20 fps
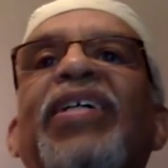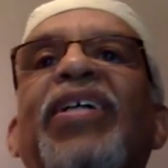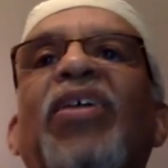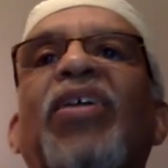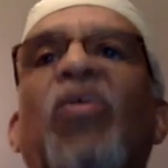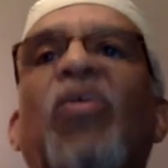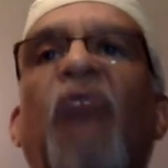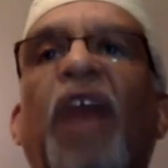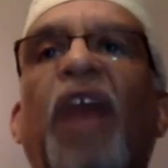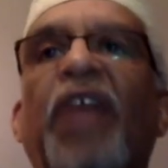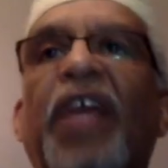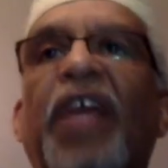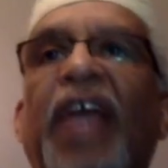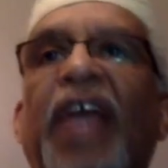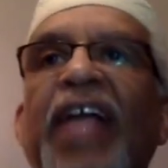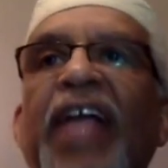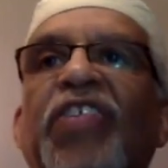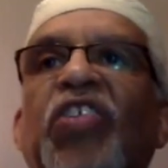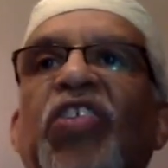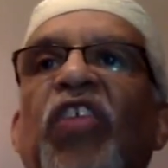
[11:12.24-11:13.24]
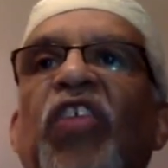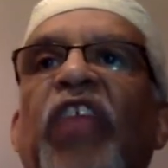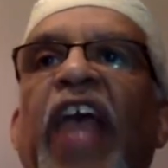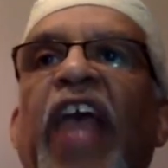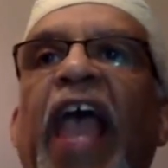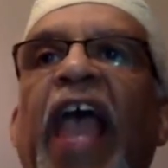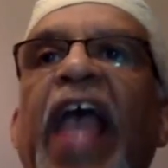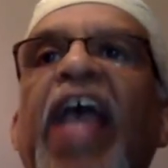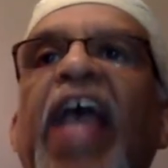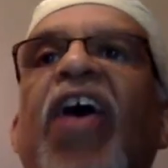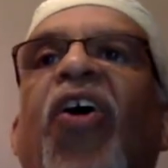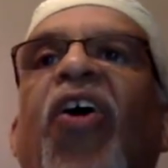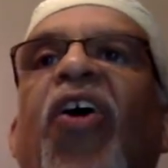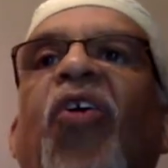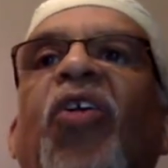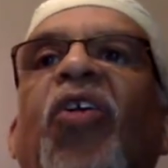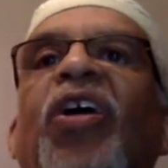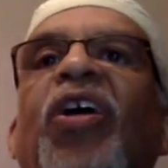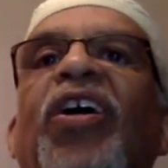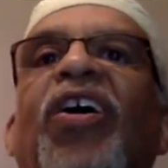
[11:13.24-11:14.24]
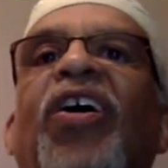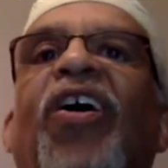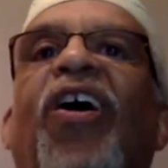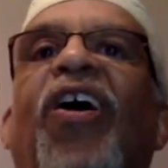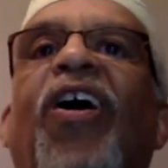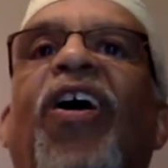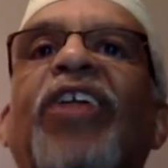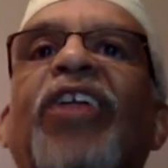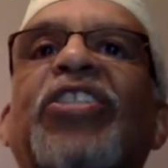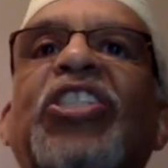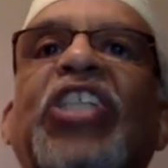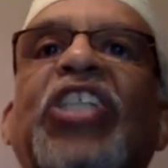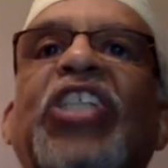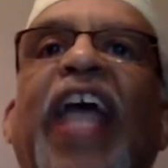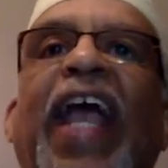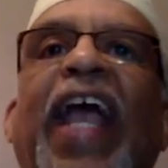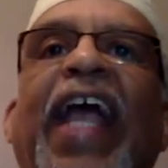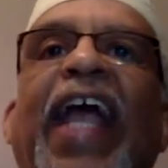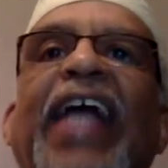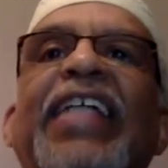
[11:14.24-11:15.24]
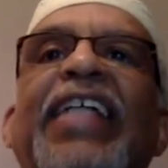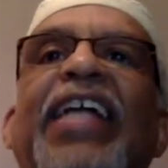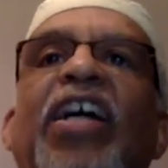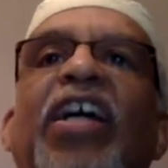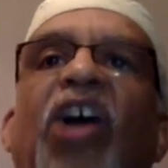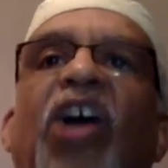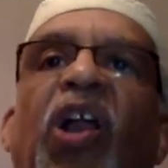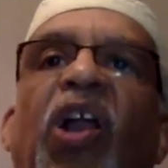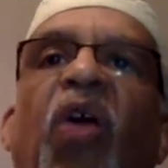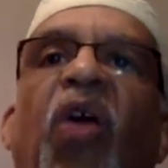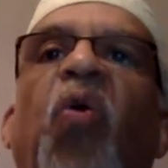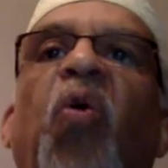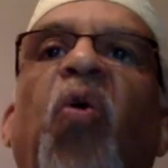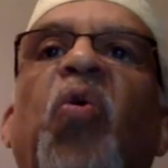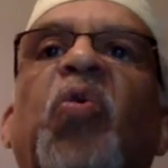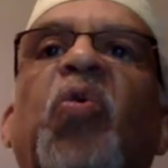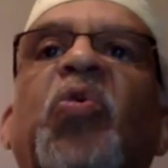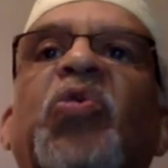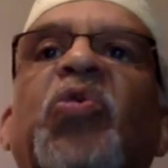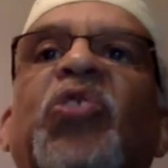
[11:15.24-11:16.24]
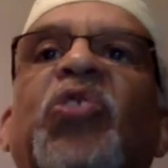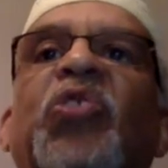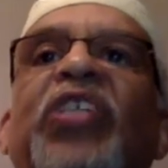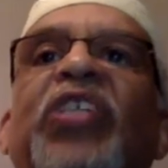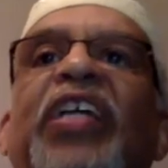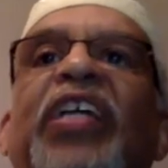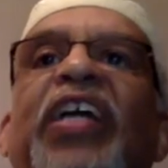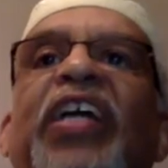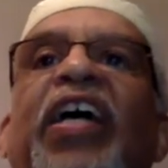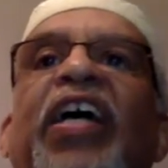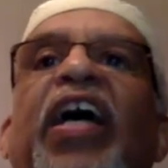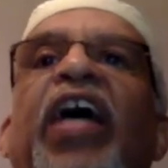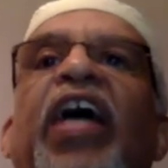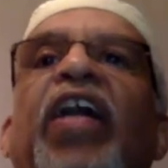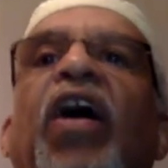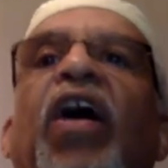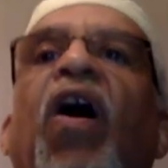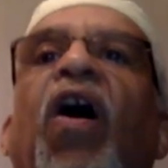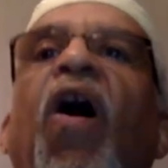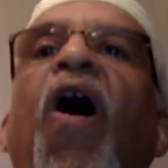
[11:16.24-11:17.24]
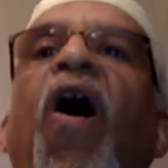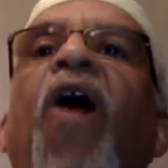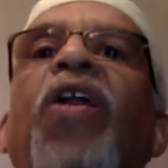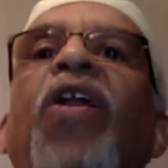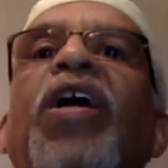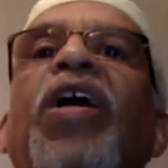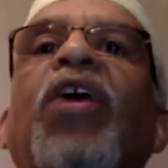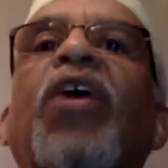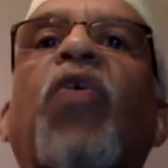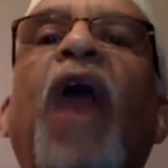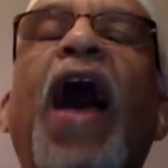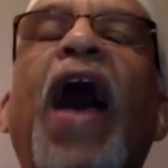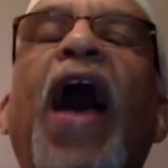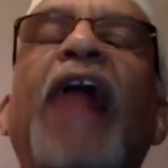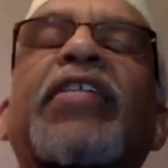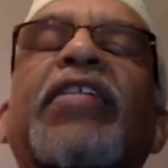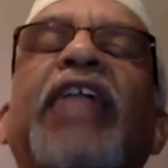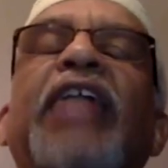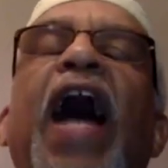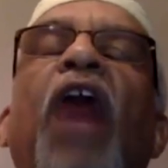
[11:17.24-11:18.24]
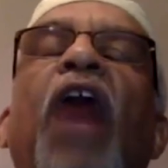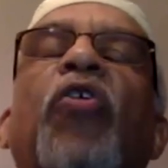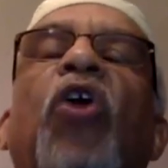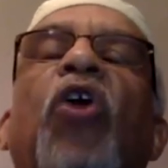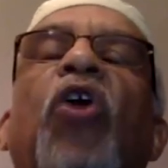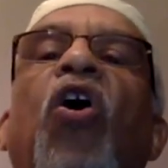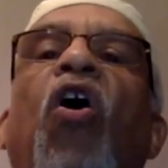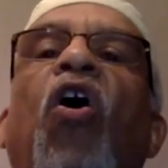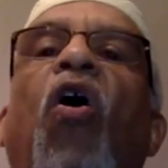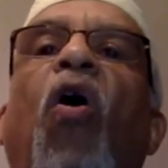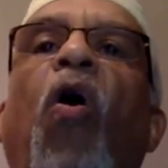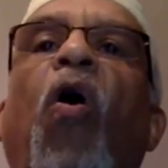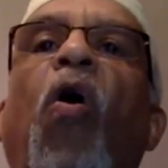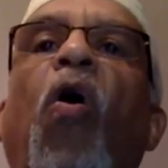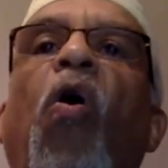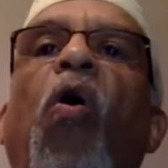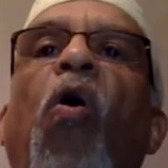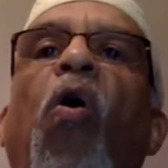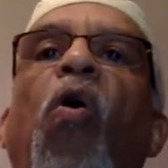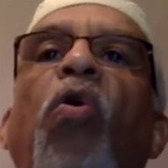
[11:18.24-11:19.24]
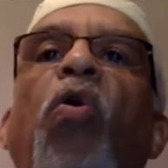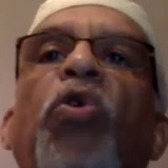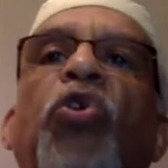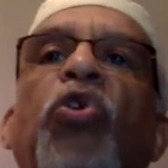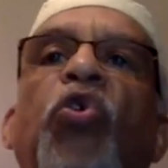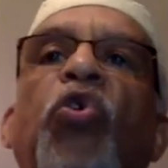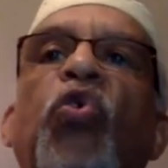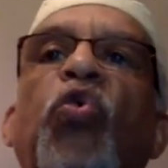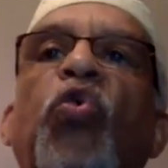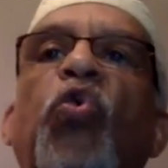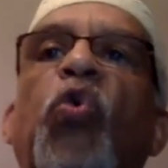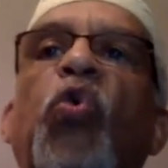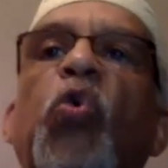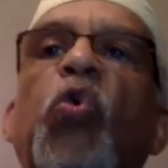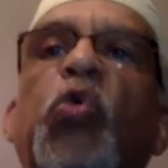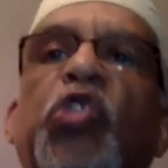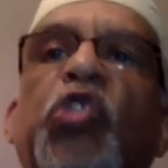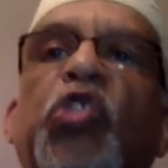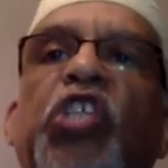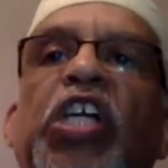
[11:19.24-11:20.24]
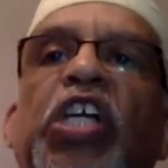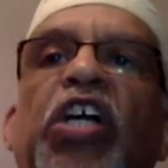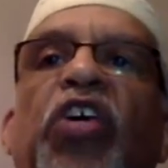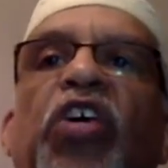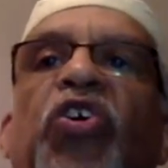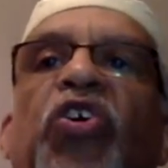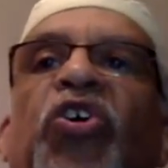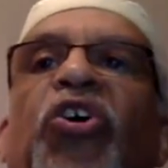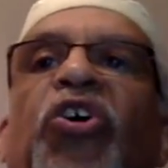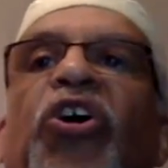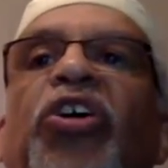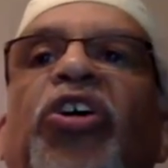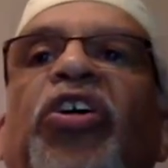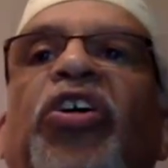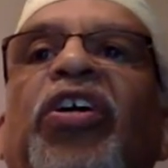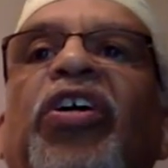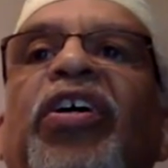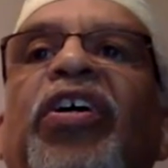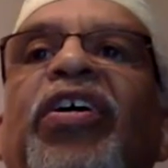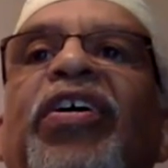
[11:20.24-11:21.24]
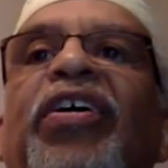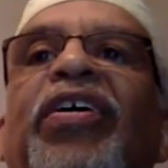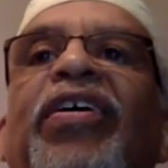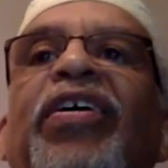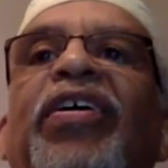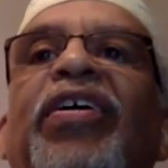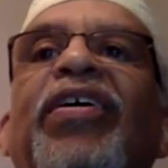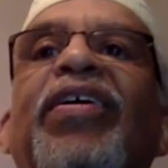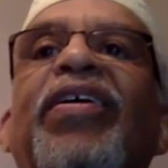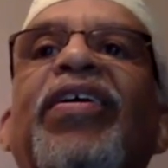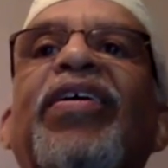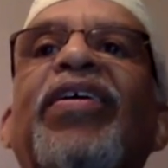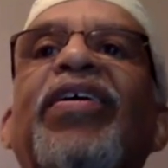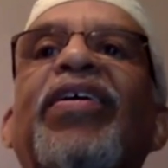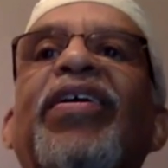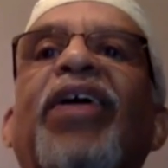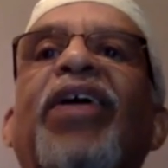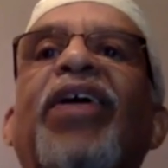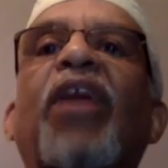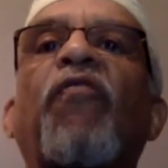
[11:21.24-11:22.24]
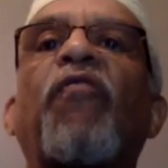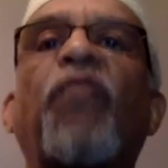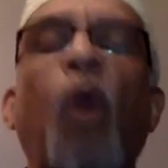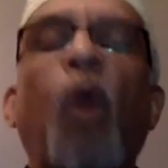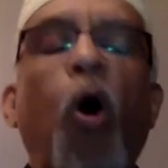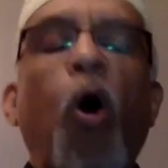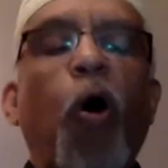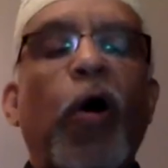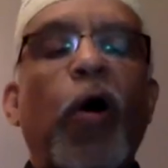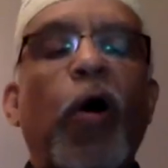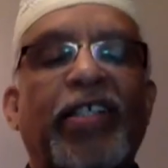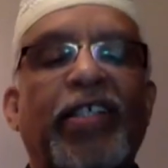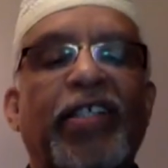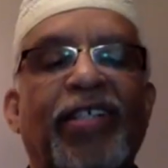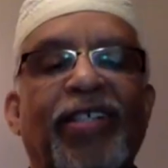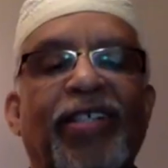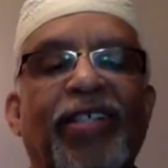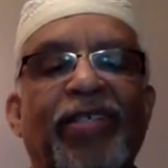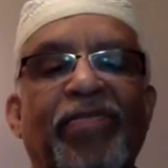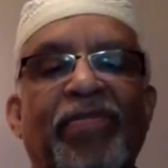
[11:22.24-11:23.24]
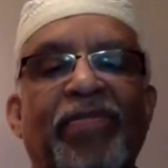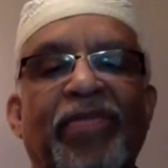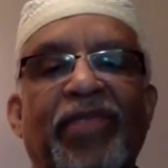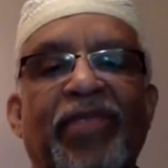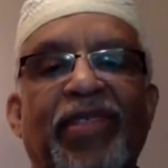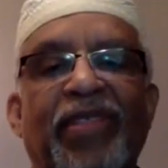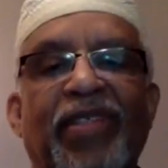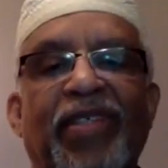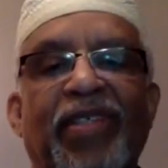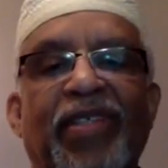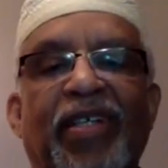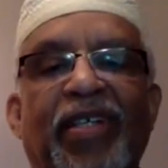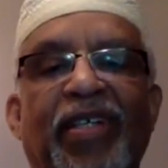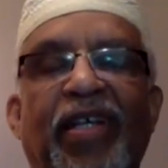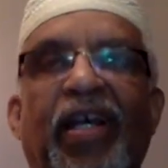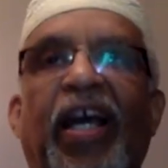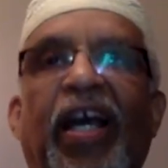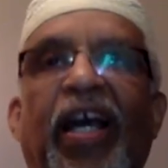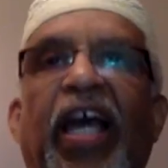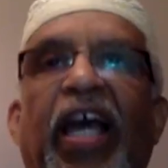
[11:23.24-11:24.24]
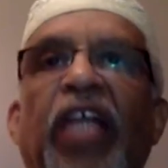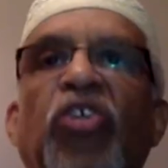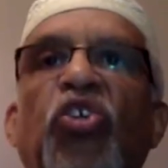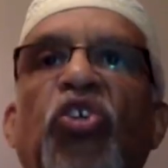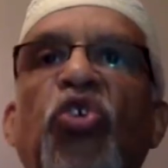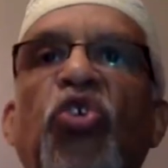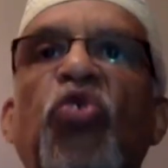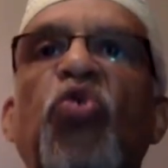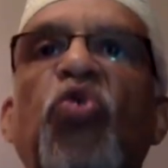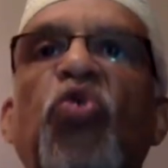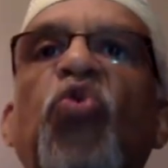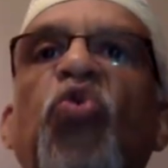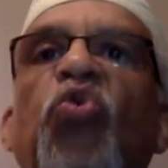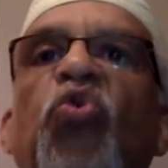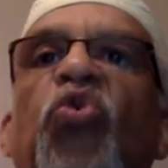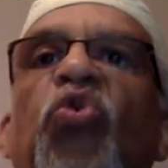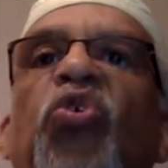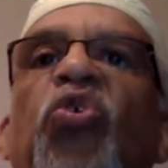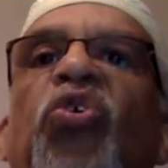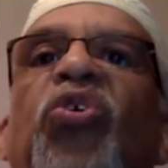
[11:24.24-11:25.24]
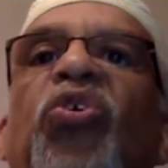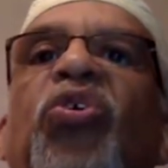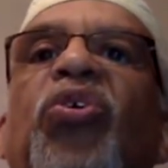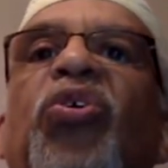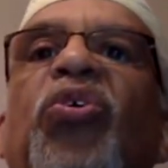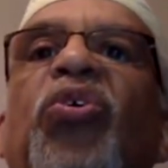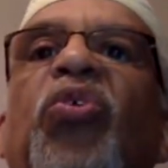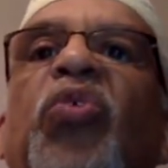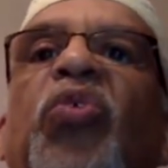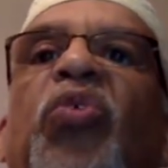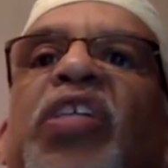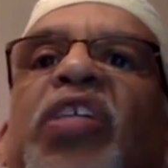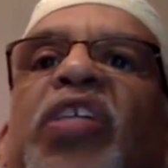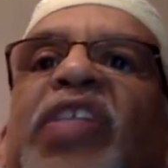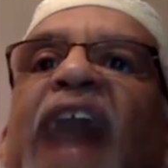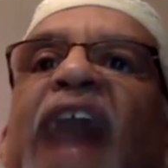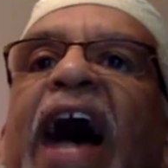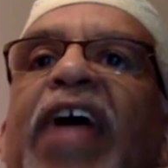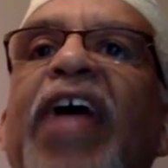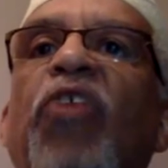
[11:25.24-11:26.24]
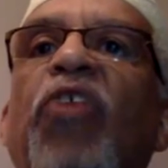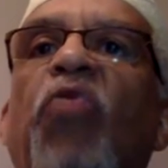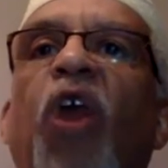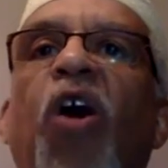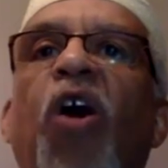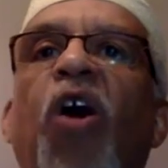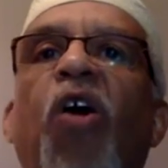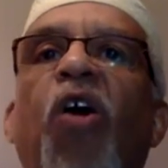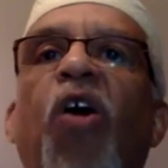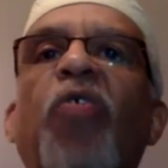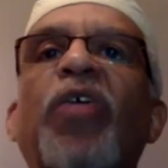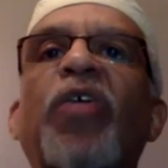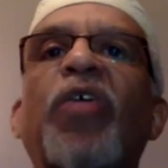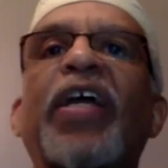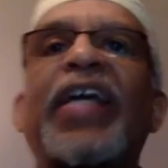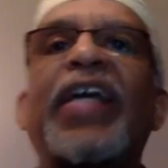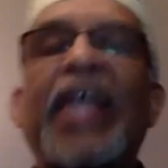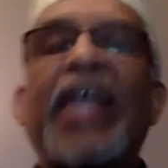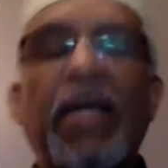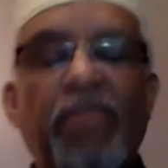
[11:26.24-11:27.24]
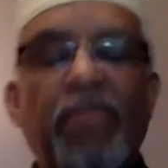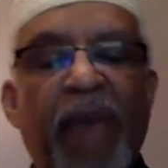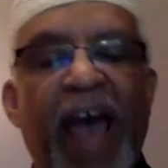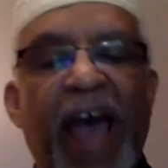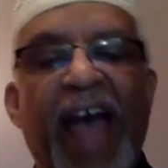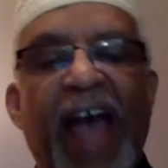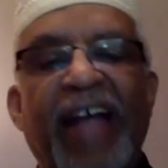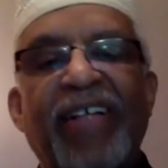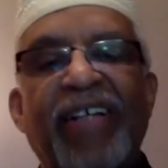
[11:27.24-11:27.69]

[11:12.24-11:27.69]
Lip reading: while the gates of hell are chained closed. And a caller cries out, oh, you who seek good, come forward. And you who desire wrong, get back.